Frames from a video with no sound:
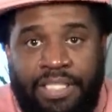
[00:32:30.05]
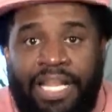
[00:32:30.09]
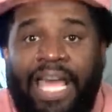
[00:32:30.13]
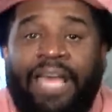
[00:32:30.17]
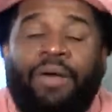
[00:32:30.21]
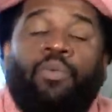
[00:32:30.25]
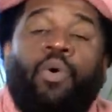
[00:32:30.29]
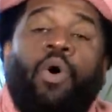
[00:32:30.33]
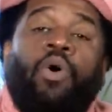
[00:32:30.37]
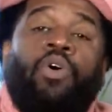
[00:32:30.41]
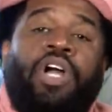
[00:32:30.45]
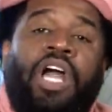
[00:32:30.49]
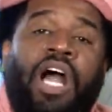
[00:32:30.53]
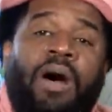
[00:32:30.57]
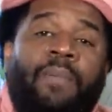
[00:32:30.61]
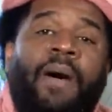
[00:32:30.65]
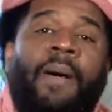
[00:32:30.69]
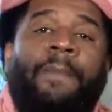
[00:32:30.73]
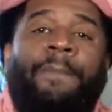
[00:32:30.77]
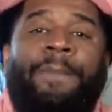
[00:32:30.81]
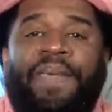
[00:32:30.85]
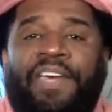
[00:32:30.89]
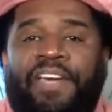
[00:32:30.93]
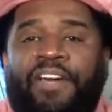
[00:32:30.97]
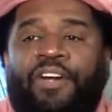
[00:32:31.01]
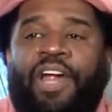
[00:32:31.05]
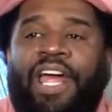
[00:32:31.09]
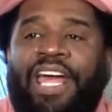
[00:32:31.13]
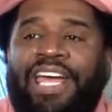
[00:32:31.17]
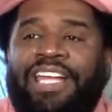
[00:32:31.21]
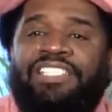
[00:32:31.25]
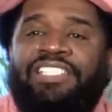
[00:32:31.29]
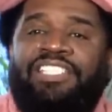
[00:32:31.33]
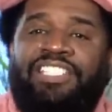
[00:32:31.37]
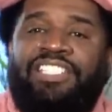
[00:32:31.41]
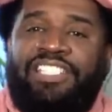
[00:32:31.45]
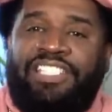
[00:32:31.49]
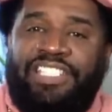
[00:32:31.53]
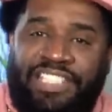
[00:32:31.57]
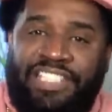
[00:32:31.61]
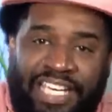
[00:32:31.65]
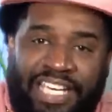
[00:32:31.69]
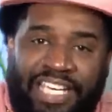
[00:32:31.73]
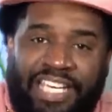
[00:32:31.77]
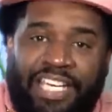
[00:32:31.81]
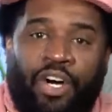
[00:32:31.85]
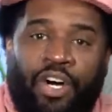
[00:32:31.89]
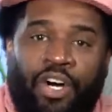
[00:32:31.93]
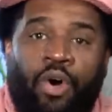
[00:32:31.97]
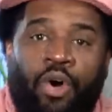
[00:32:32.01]
So they ha- will come up here and
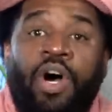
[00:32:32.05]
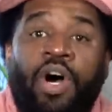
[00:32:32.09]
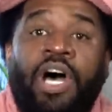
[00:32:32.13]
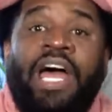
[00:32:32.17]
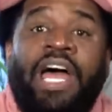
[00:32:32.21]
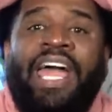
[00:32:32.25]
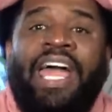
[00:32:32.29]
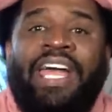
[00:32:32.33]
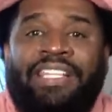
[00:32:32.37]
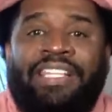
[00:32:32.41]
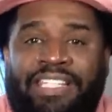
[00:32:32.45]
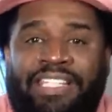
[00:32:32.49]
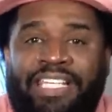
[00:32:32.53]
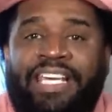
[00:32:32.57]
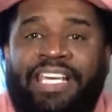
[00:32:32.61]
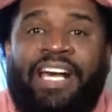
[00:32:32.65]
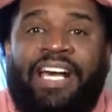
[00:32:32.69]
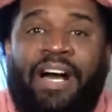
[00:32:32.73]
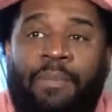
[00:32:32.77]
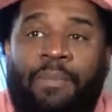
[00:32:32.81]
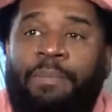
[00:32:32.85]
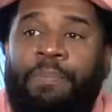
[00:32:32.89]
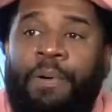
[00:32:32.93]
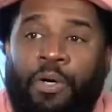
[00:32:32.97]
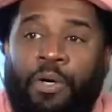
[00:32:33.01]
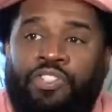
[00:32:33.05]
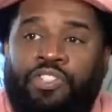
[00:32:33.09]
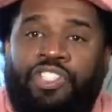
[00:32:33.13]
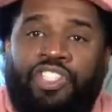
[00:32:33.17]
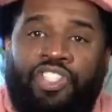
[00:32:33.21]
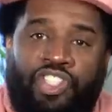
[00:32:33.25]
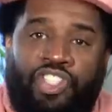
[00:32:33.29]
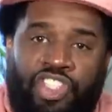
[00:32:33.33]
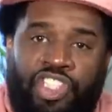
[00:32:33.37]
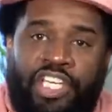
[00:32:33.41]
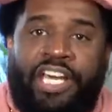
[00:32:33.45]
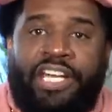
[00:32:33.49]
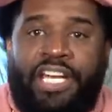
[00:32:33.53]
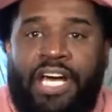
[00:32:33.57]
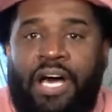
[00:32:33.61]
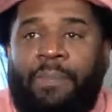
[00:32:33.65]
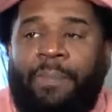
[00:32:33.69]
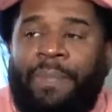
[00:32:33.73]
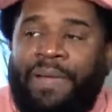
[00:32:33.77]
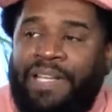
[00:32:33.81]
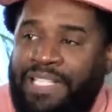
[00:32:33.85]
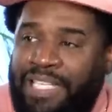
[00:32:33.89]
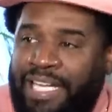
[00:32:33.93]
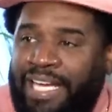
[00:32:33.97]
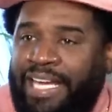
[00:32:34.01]
steal and think I'm supposed to
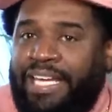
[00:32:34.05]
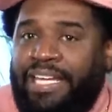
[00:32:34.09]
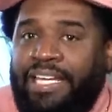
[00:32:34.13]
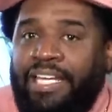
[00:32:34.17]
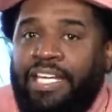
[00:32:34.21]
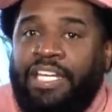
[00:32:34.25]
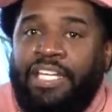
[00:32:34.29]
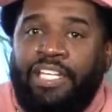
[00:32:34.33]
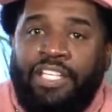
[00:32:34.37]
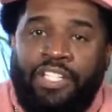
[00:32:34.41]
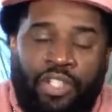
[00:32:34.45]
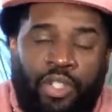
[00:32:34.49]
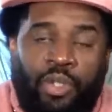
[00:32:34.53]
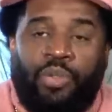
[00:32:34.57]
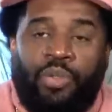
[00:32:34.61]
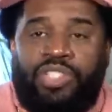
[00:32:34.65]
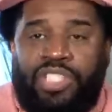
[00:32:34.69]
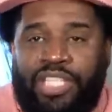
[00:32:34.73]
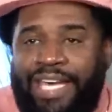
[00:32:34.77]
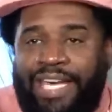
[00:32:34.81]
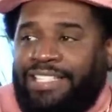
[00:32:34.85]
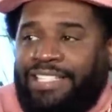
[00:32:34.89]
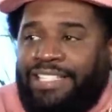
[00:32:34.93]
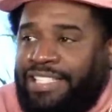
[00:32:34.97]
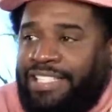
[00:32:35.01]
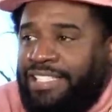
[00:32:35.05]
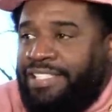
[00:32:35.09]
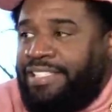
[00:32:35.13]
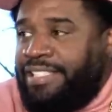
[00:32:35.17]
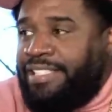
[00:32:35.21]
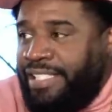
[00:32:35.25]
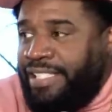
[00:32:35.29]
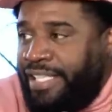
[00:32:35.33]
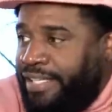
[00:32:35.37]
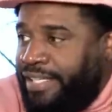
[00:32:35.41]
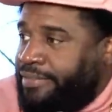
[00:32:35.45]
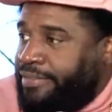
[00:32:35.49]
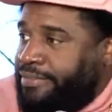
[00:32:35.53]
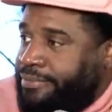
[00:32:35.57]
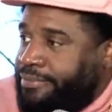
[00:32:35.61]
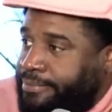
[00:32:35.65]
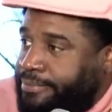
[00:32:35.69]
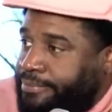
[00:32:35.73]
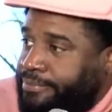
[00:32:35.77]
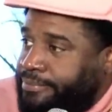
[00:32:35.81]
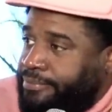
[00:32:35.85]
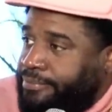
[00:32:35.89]
shut up and let you take this shit.